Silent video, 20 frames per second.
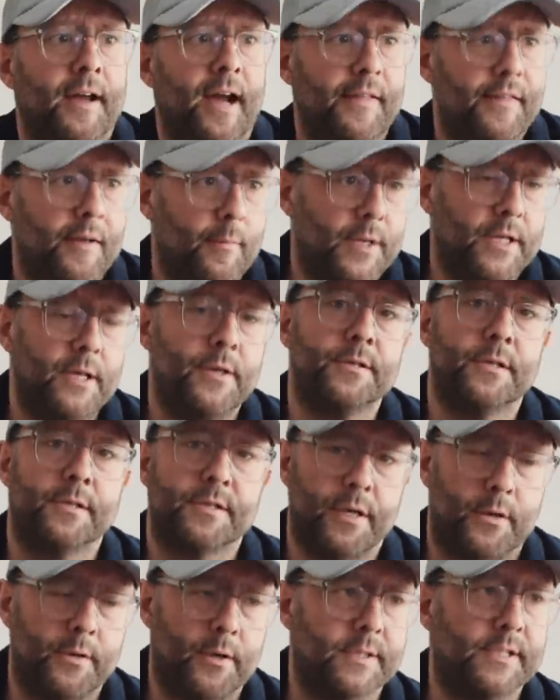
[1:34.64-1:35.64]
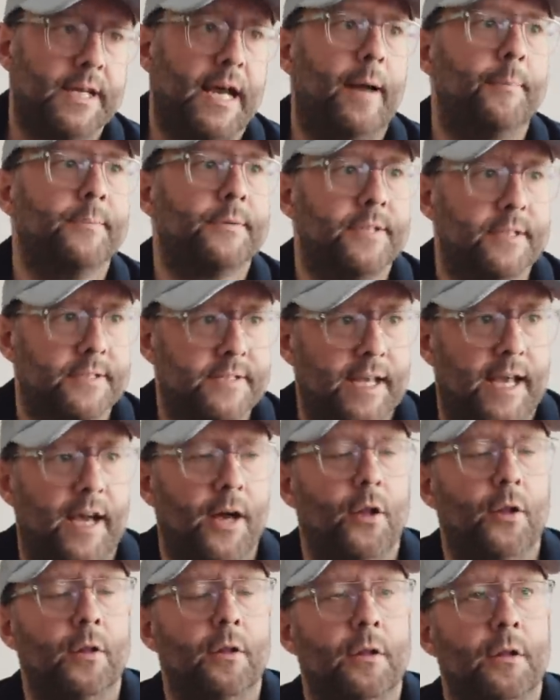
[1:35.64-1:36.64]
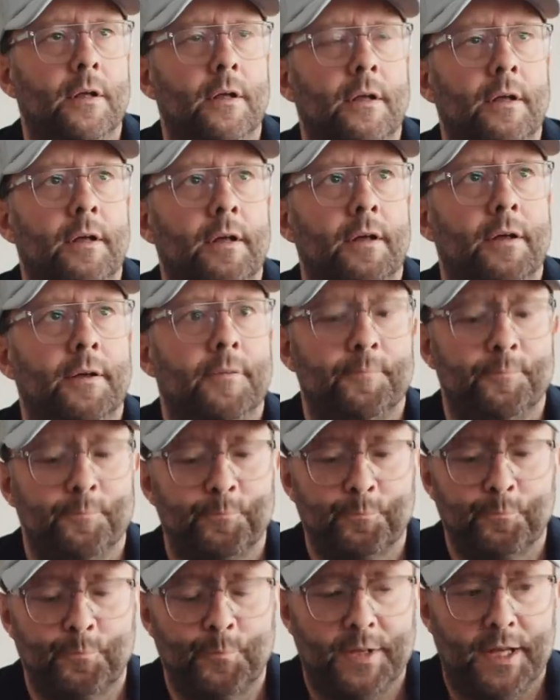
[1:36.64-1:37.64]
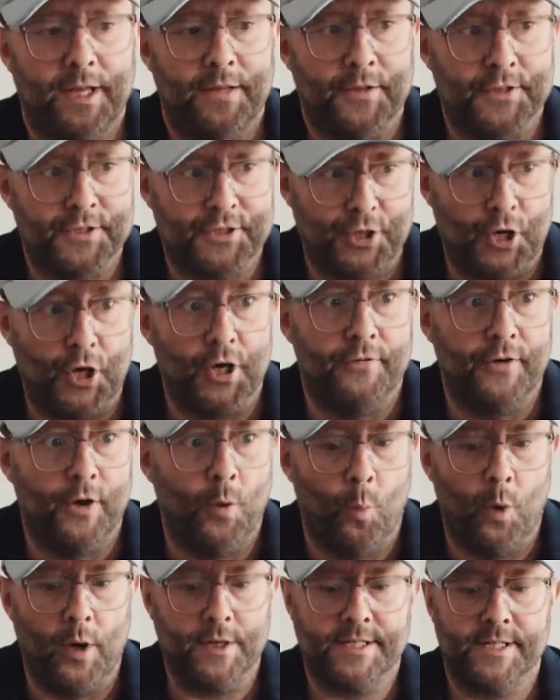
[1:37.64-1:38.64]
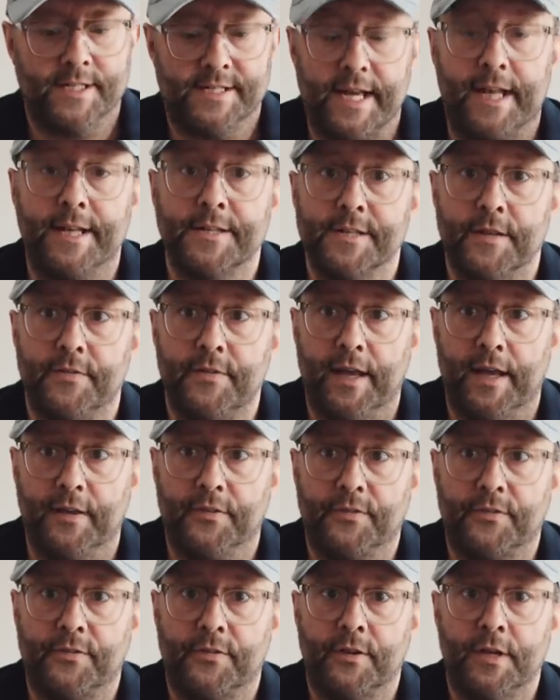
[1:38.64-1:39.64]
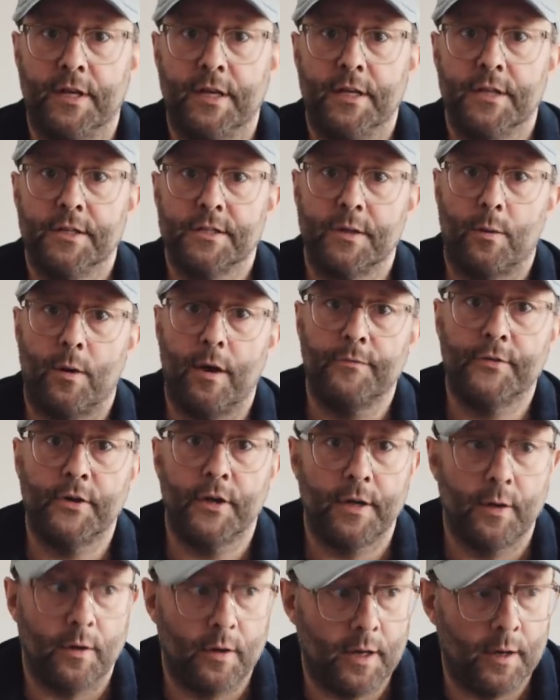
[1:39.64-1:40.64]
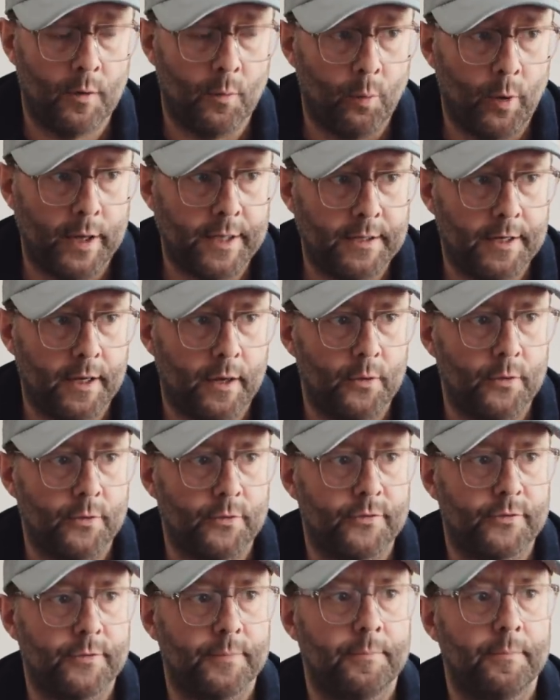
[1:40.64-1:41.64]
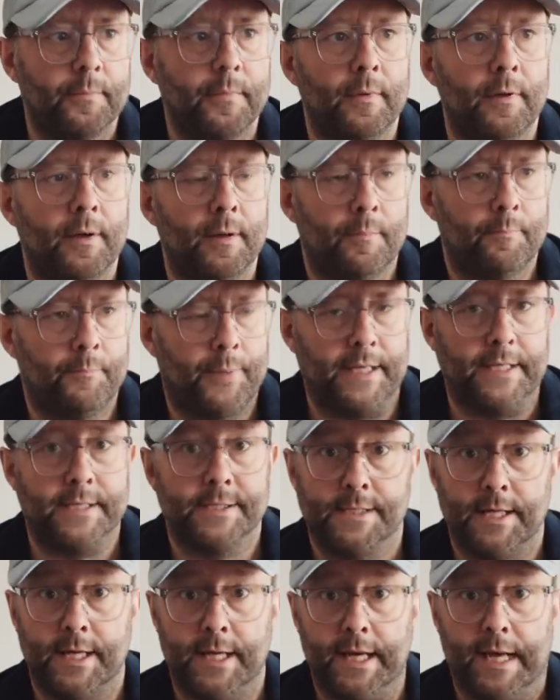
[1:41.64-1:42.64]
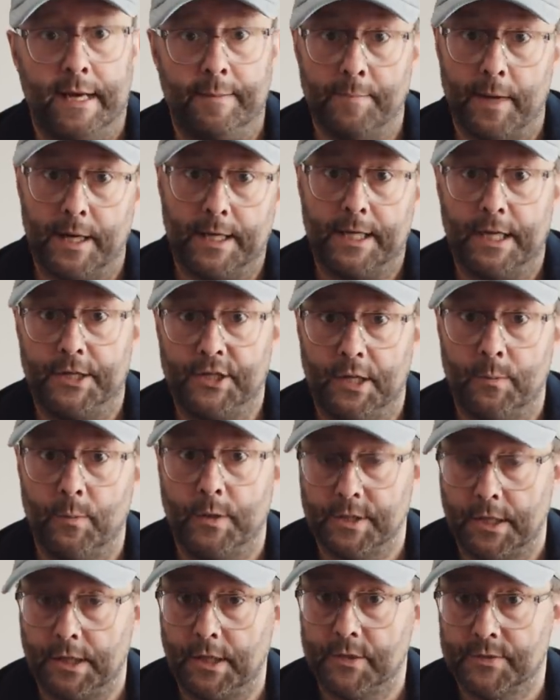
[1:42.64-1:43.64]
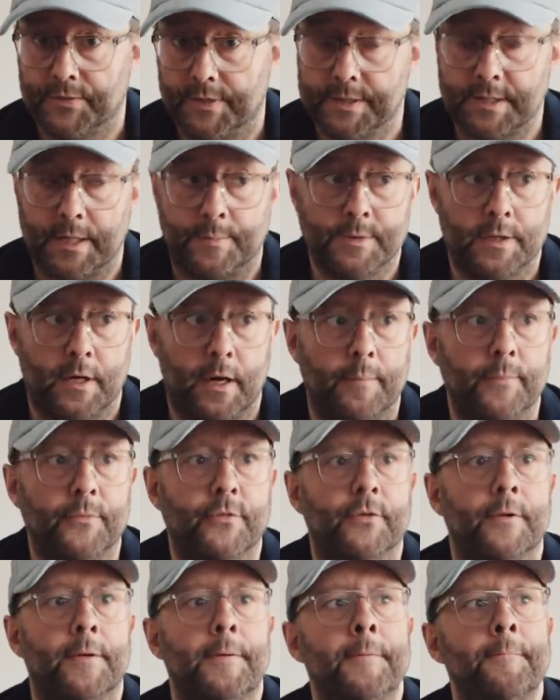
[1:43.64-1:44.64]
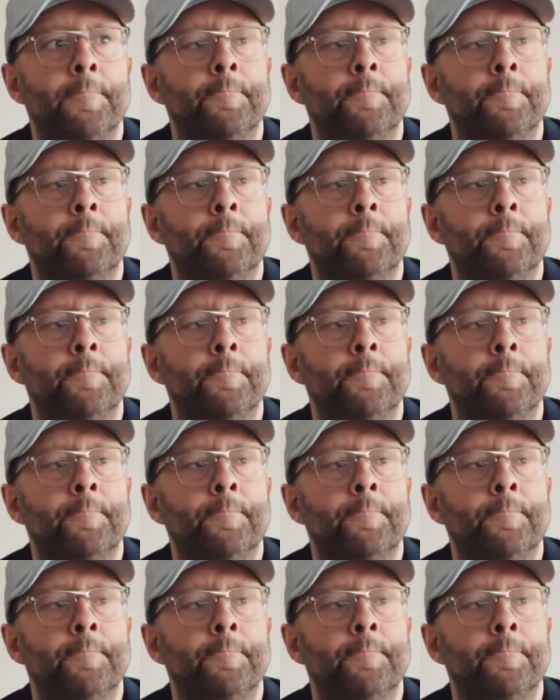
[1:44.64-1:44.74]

And then we use the Sonos app to tell the server what to send to this. So I've got a Windows PC in my kitchen, which I use for this sometimes,